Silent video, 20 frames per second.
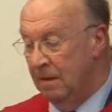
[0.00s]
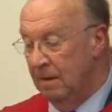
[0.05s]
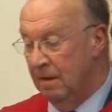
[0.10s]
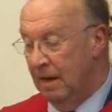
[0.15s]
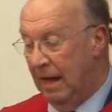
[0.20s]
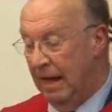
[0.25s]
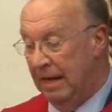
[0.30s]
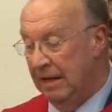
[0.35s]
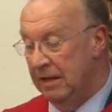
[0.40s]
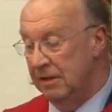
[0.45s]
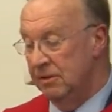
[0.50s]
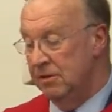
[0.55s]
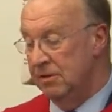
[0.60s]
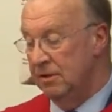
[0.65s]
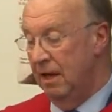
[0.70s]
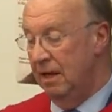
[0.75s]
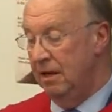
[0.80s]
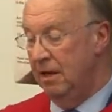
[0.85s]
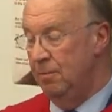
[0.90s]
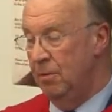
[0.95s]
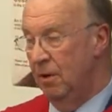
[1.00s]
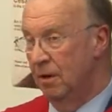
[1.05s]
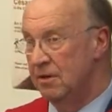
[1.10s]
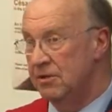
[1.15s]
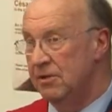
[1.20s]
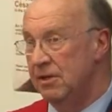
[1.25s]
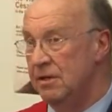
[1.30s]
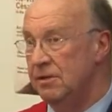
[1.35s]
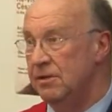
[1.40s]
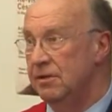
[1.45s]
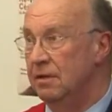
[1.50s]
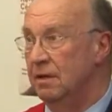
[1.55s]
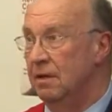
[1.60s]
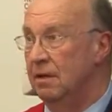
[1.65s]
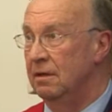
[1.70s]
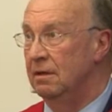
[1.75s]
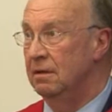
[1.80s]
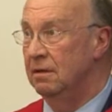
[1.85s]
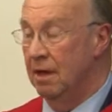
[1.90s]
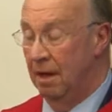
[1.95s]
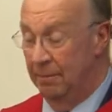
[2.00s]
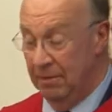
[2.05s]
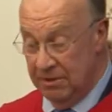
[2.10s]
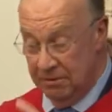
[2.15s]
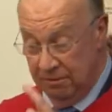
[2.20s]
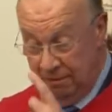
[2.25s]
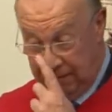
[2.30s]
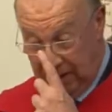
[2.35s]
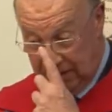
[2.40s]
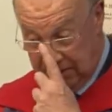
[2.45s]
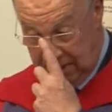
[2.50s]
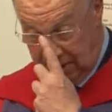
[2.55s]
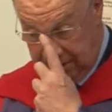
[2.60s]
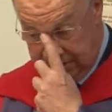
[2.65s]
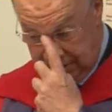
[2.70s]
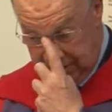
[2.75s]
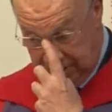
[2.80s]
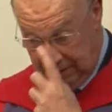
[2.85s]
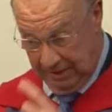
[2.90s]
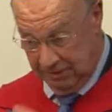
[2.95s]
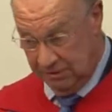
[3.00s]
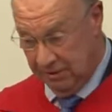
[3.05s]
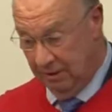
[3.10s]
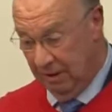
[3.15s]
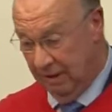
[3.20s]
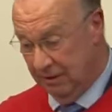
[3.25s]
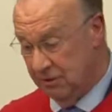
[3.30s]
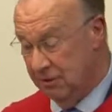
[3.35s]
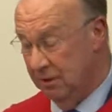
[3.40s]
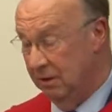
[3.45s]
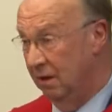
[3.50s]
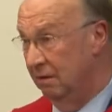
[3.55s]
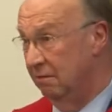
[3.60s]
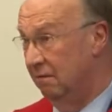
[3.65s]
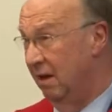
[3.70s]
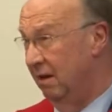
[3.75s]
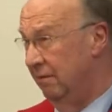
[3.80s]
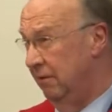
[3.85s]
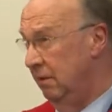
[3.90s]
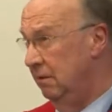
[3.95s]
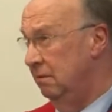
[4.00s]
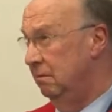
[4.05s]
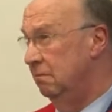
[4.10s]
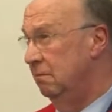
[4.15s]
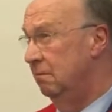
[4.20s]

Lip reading: And any policies that come into effect after the next election aren't relevant.